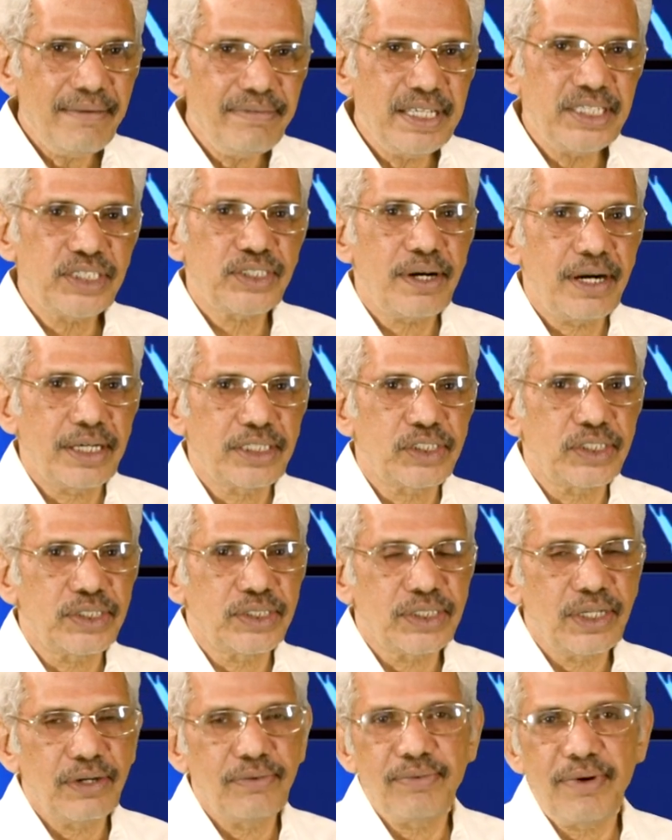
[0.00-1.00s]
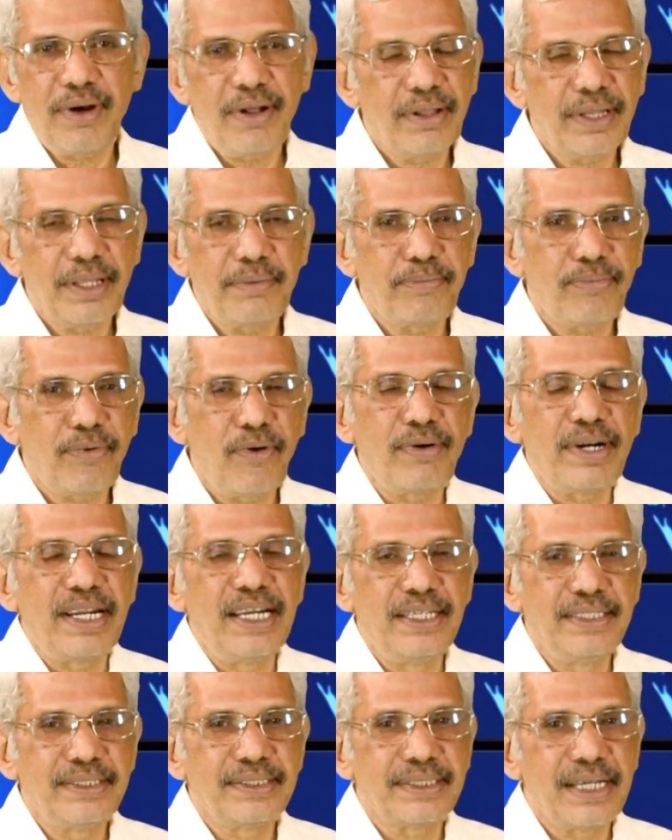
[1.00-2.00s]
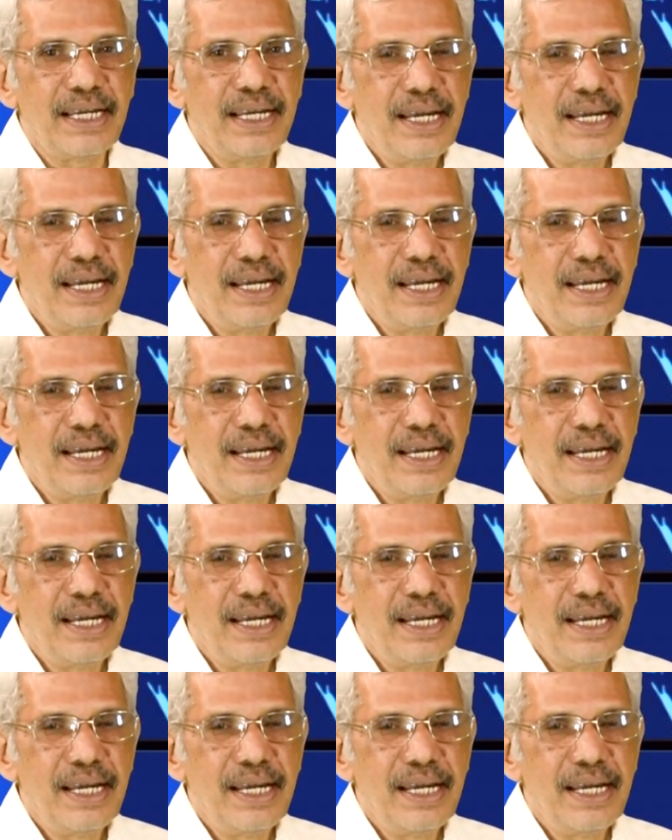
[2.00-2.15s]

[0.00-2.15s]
the structures of all the proteins